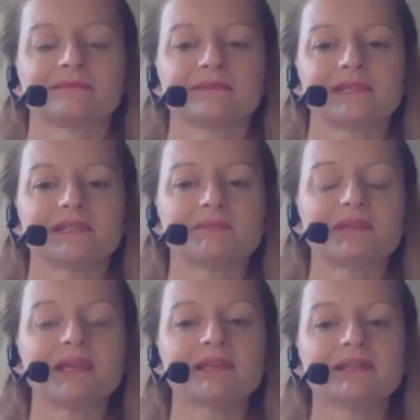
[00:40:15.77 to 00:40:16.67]
Let's
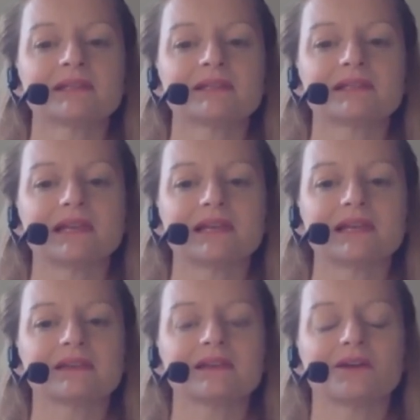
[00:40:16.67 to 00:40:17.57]
begin to
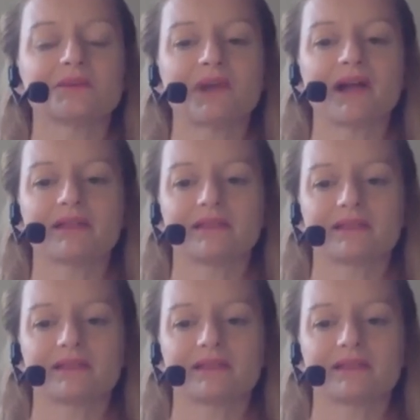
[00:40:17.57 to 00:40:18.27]
lengthen our breath,